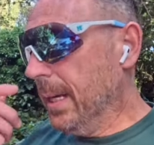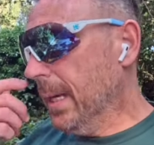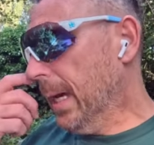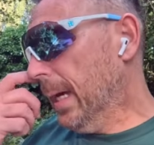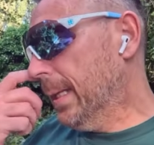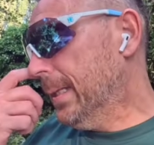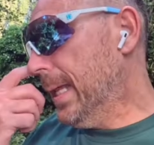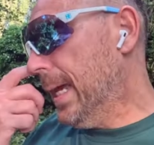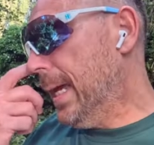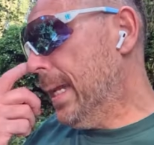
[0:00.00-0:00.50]

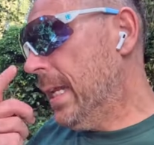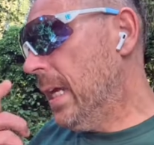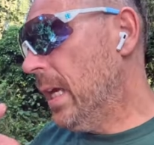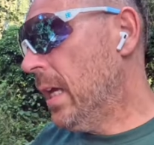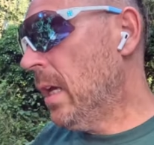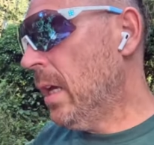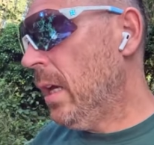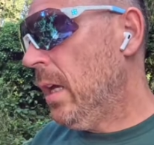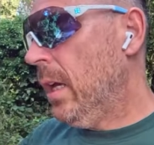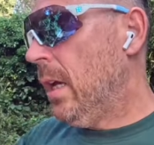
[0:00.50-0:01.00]
And then,
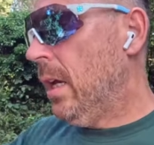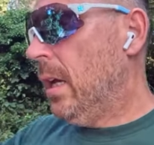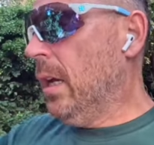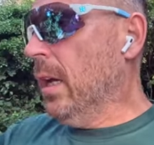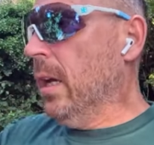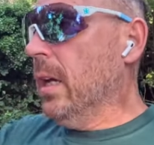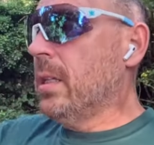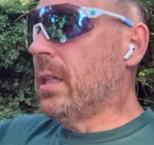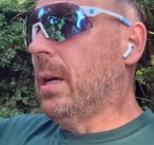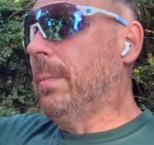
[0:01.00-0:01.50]

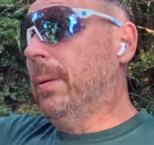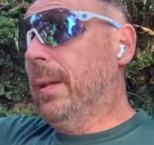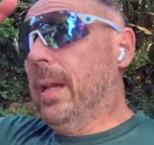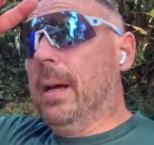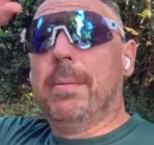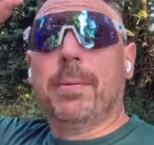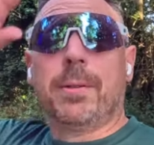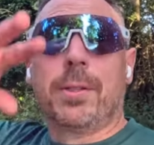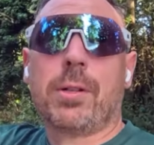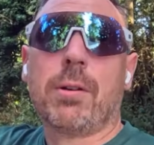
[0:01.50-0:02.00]
so I put it
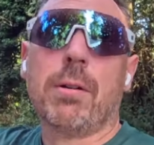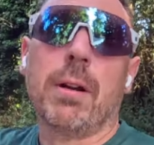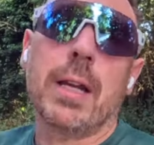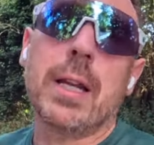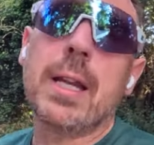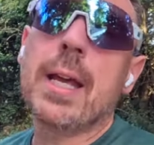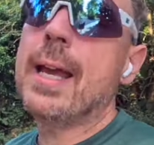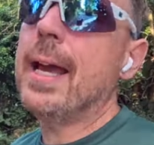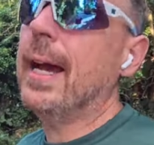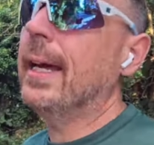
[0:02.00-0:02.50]
up on the screen,
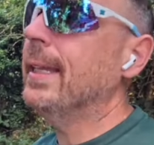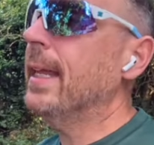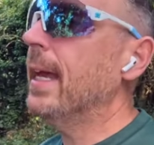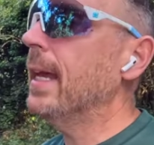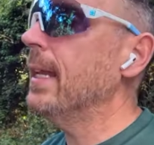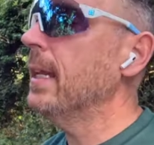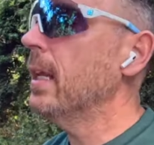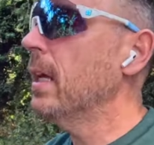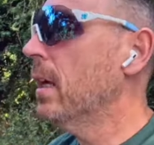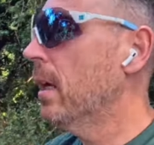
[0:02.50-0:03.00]
and
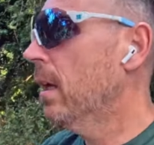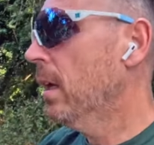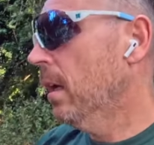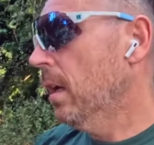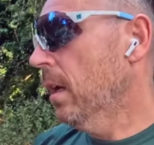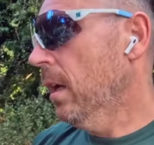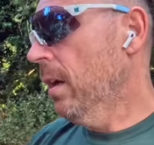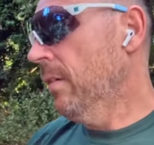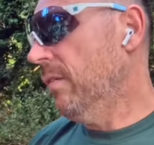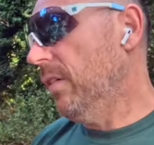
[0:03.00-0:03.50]
then
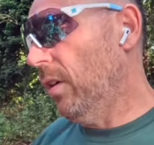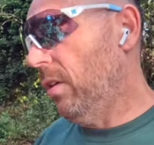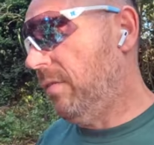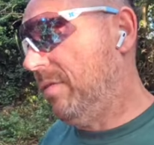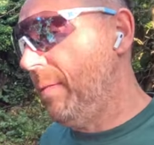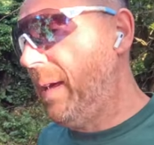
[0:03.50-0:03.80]
went off on